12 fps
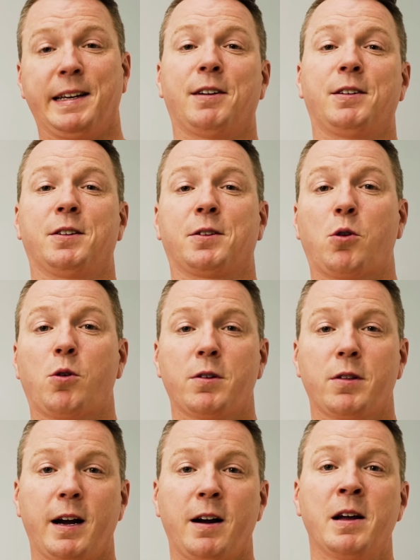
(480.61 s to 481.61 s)
down in the corner
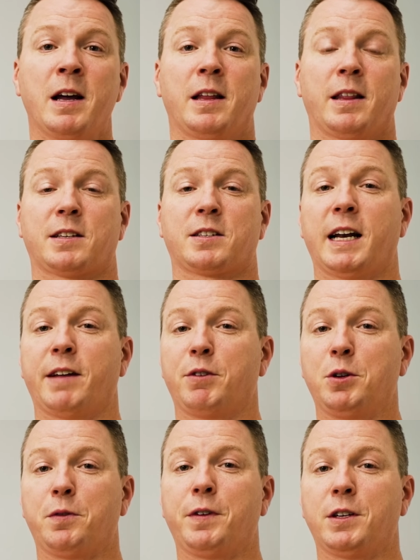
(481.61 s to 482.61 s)
there. That's kind of a
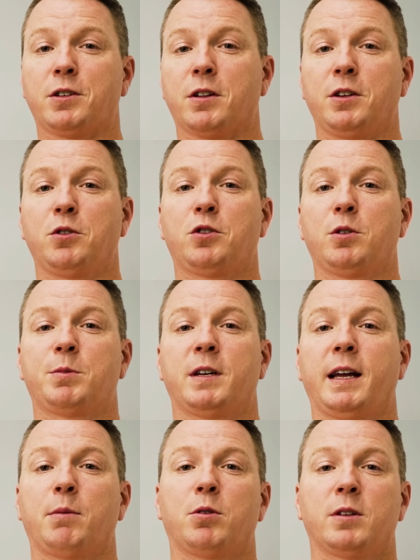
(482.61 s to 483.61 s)
new feature that YouTube's
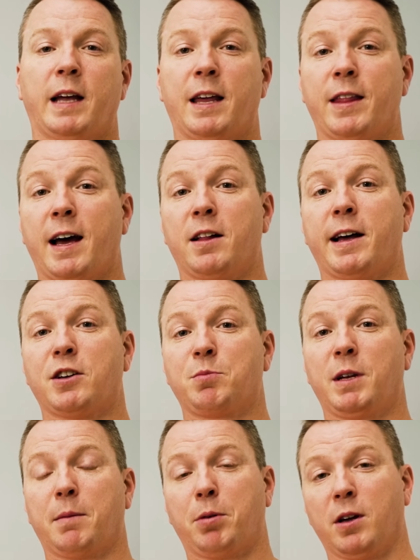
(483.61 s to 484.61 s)
enabled, and that allows
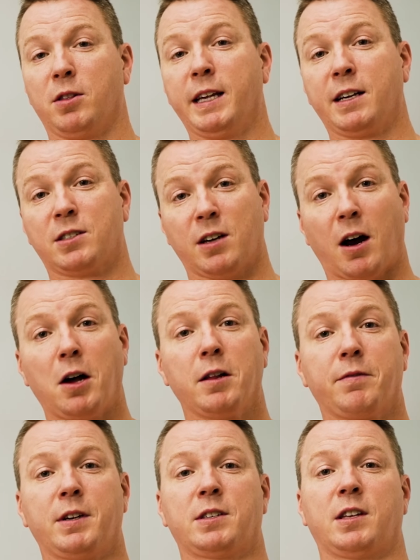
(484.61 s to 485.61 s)
me to put links to all
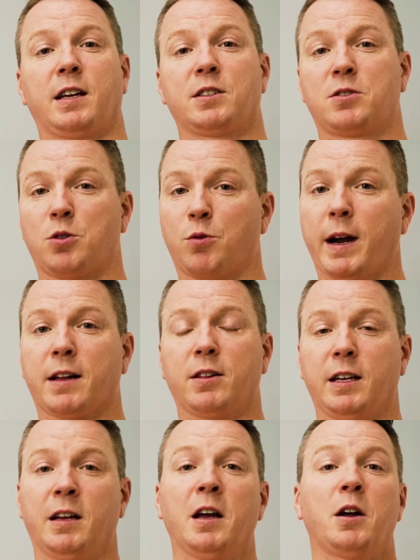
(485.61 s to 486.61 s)
of these things
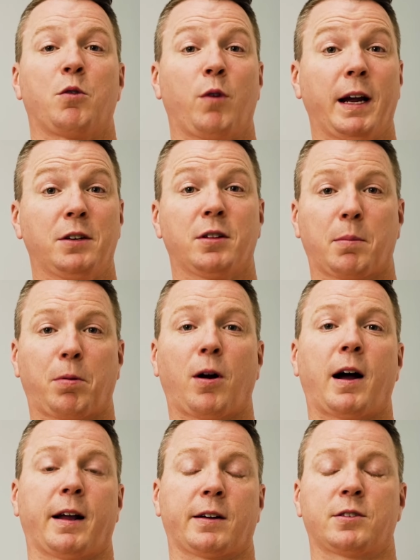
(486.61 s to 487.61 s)
directly right to the
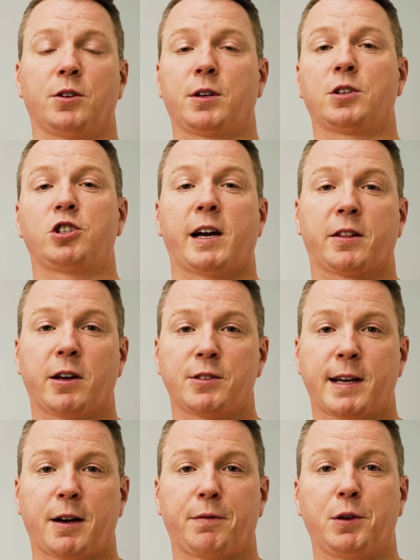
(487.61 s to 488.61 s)
product. So you can check those
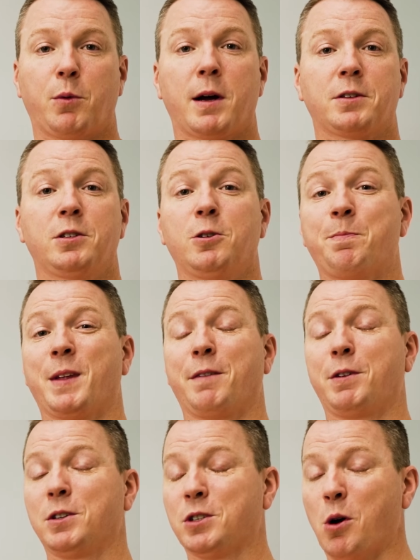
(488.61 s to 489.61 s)
out if you want to. If
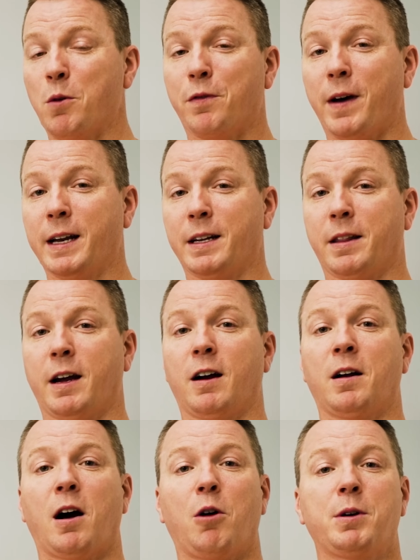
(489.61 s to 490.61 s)
you don't find it
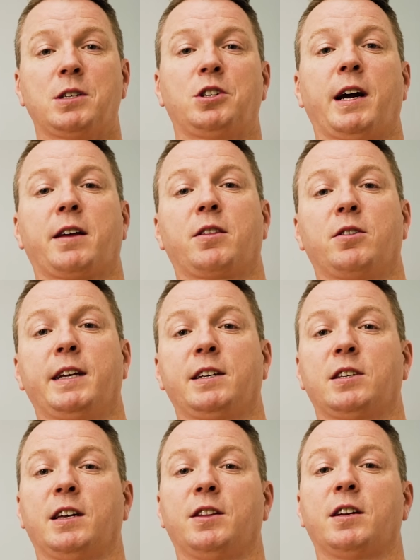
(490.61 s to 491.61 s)
there, always check the
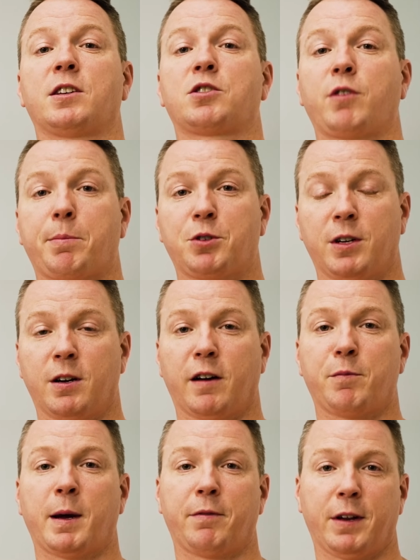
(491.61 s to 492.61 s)
links in the description
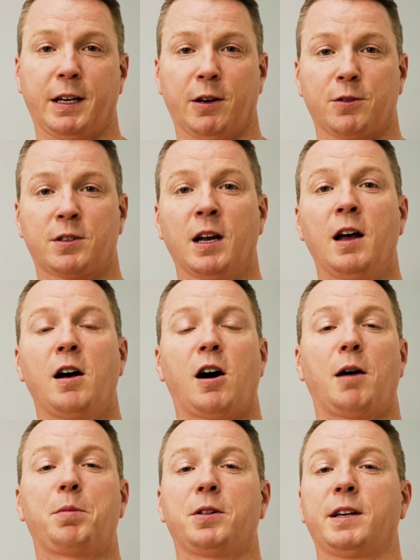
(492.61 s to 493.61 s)
of my videos.
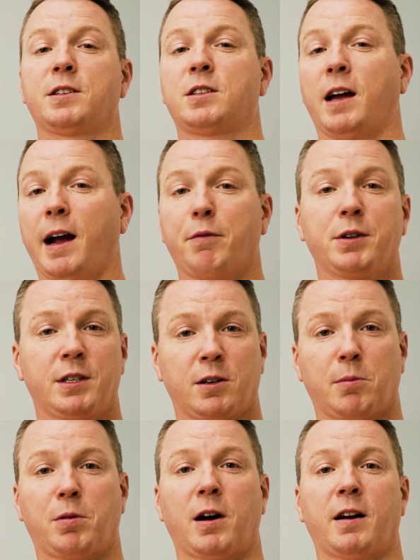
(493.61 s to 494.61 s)
I'll put links to every
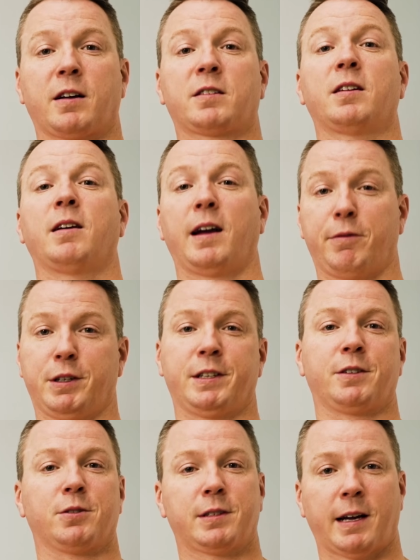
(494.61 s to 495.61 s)
single product every
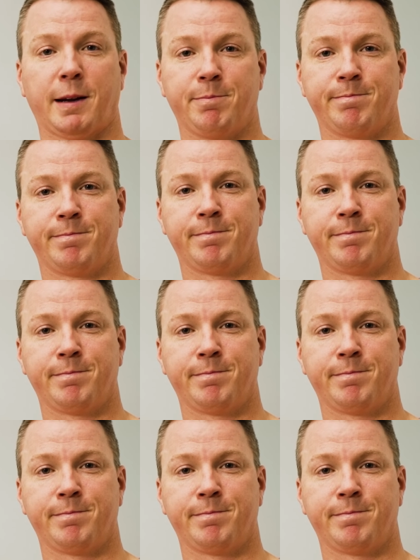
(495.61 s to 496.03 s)
single time.